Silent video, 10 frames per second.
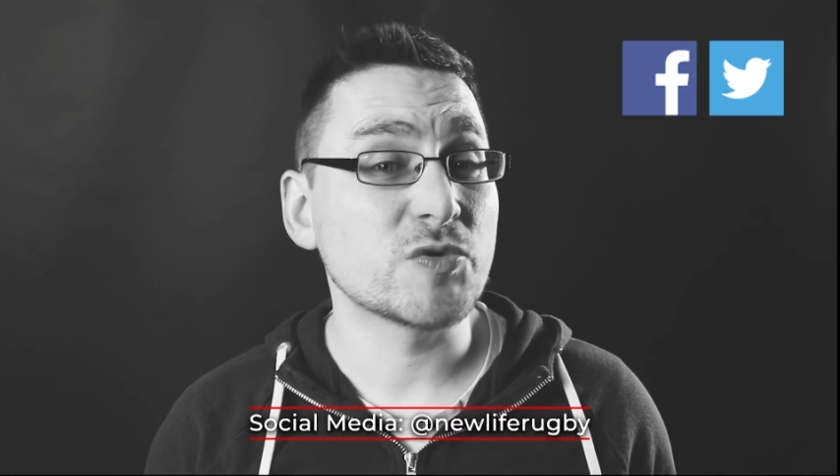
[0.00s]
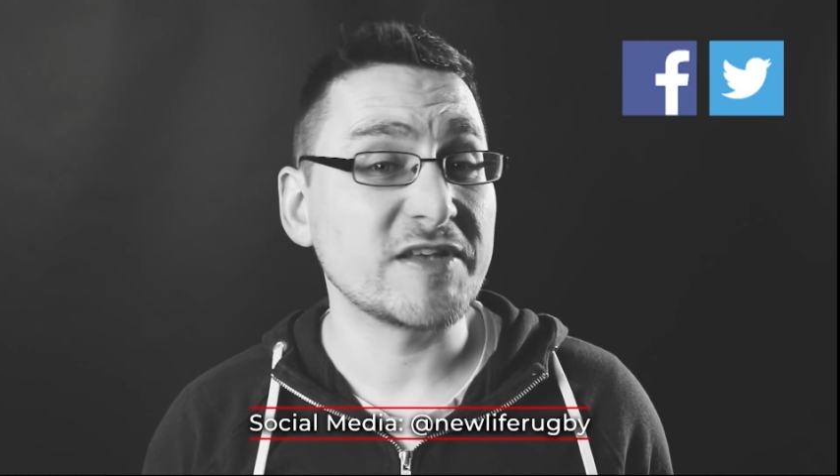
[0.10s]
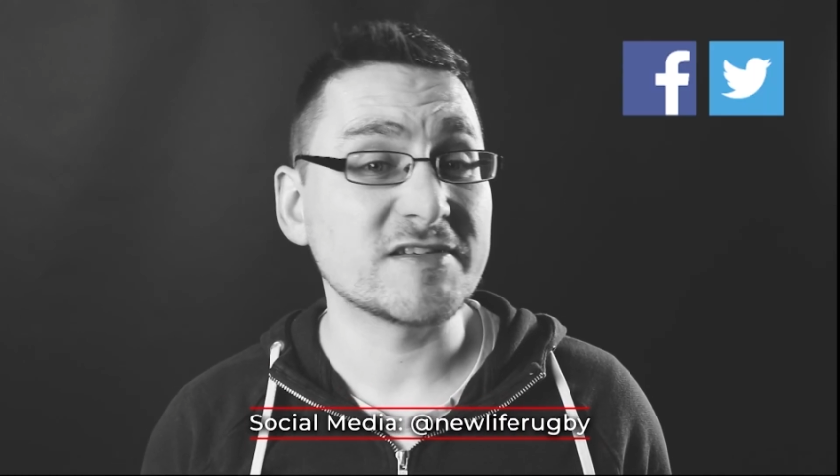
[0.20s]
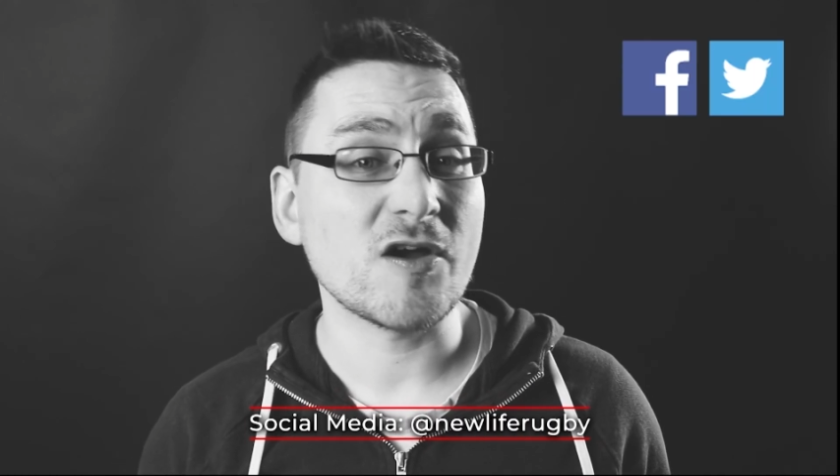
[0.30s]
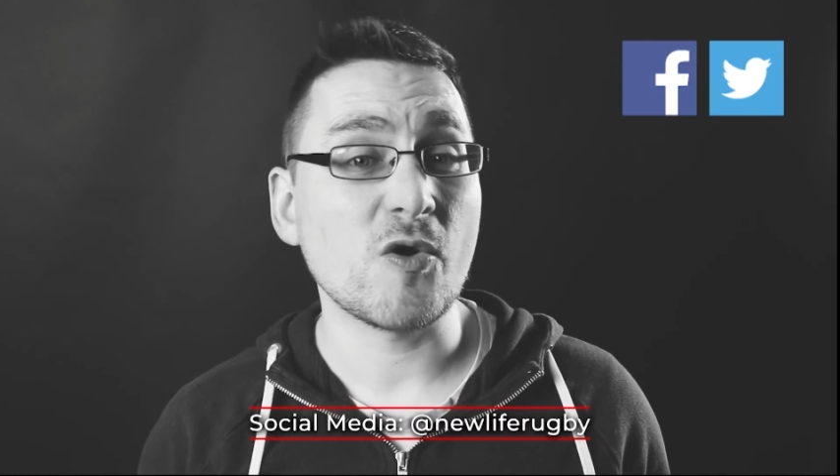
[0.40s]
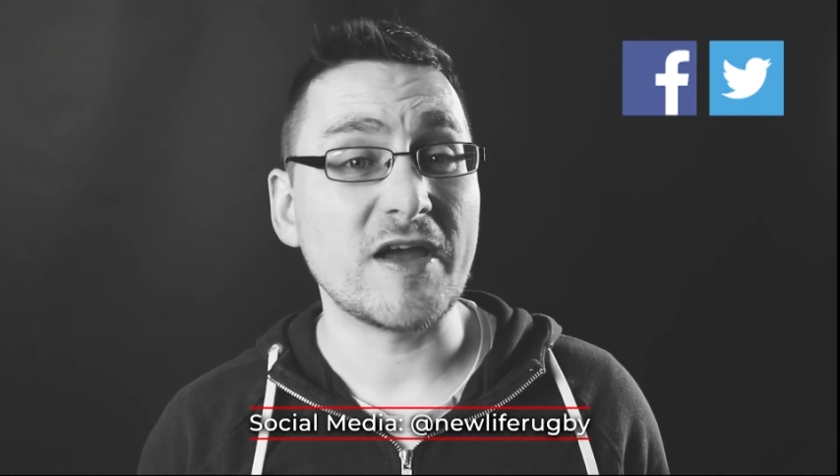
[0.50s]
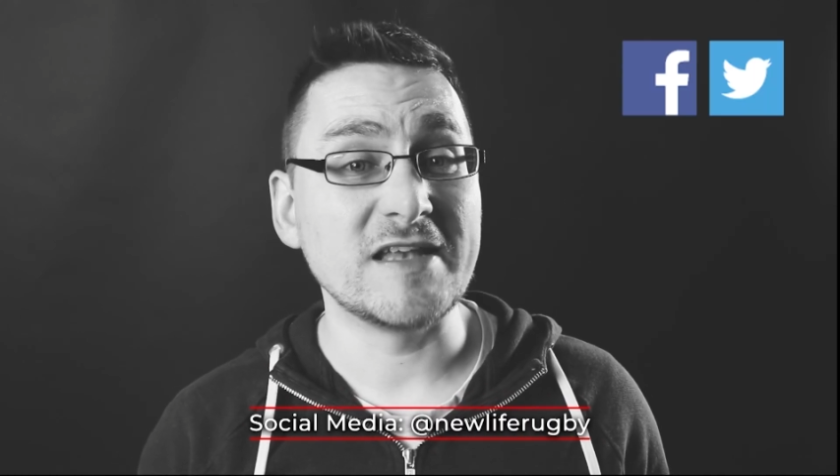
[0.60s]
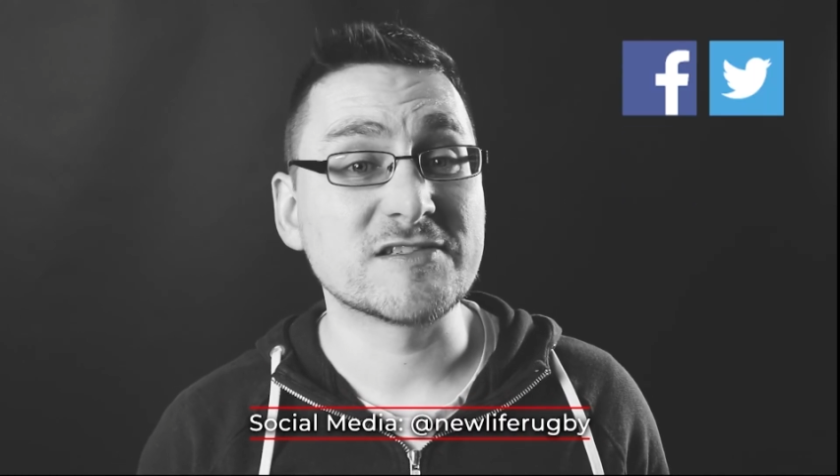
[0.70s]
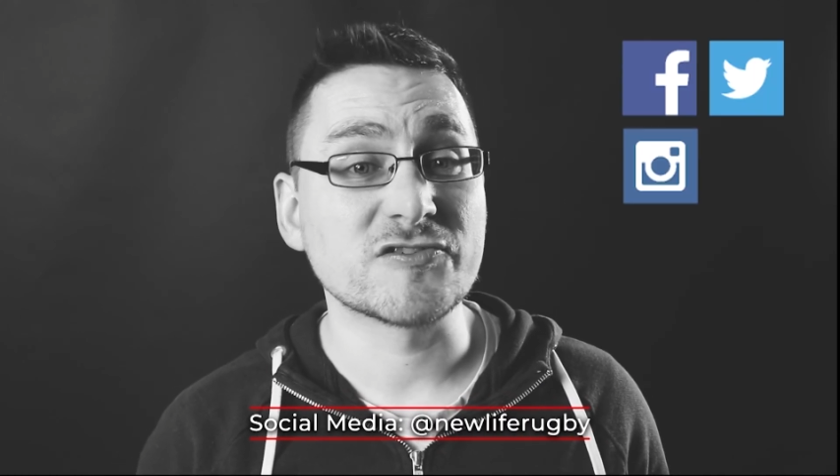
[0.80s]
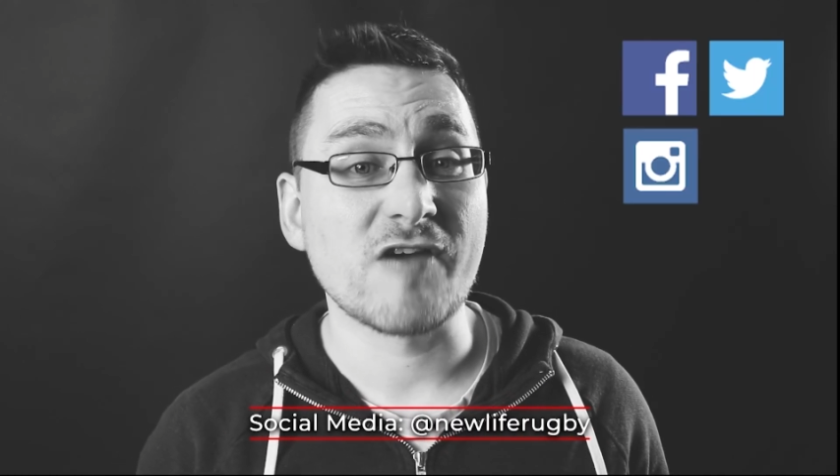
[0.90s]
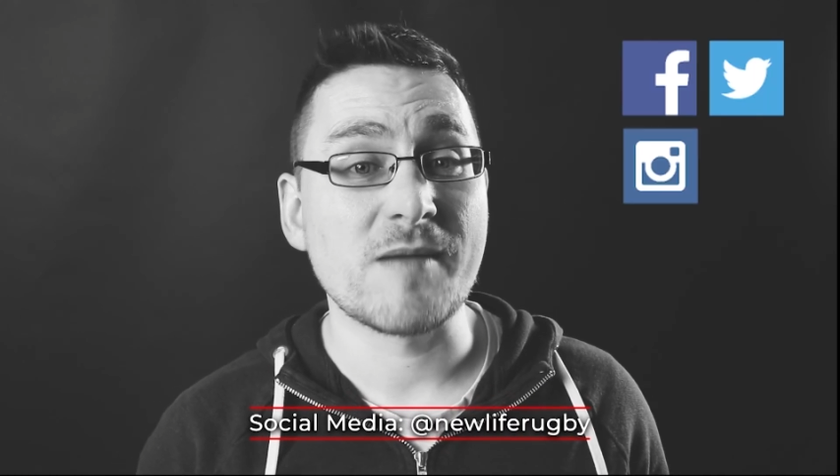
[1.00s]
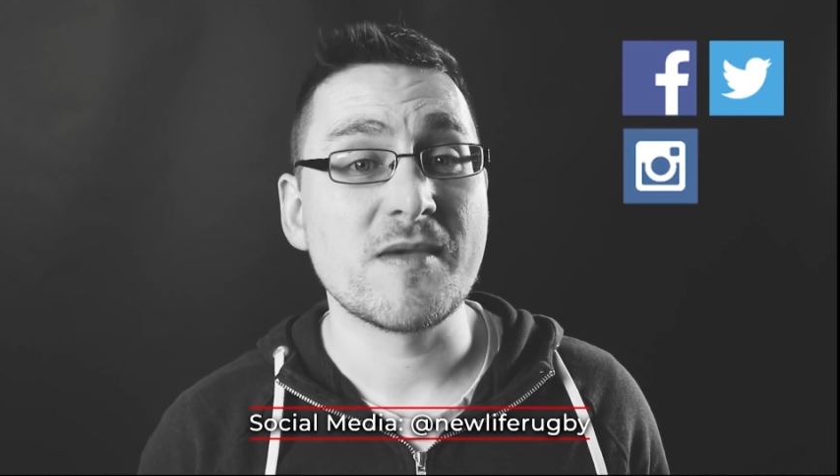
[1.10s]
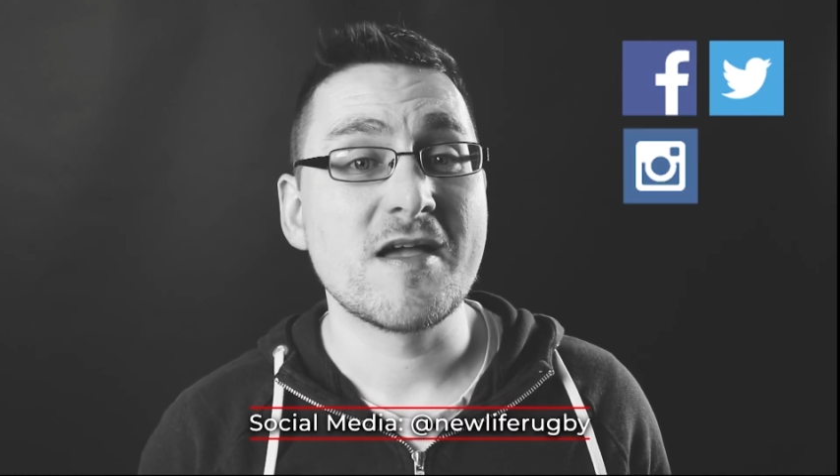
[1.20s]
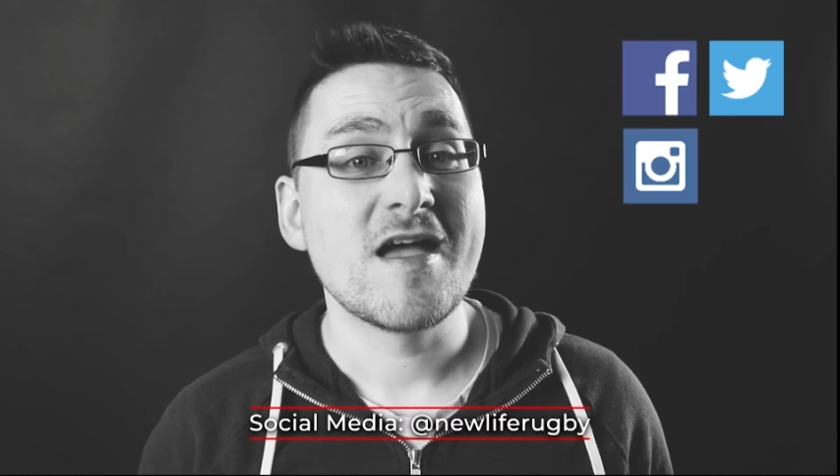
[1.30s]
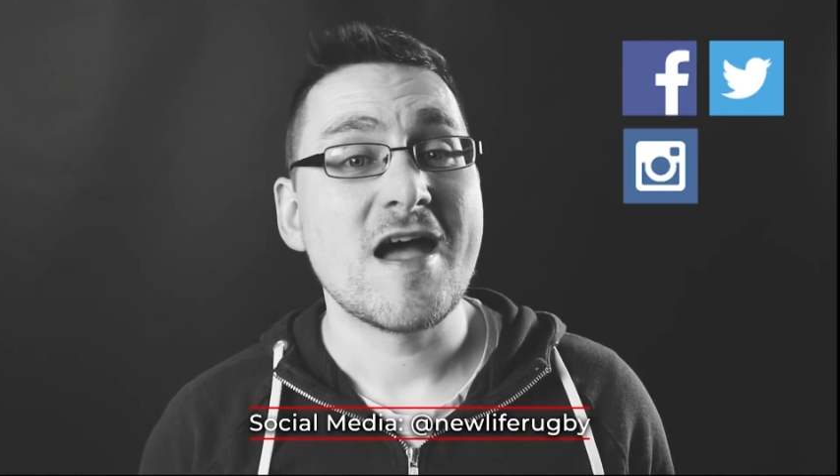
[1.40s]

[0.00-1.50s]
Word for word: Twitter or Instagram,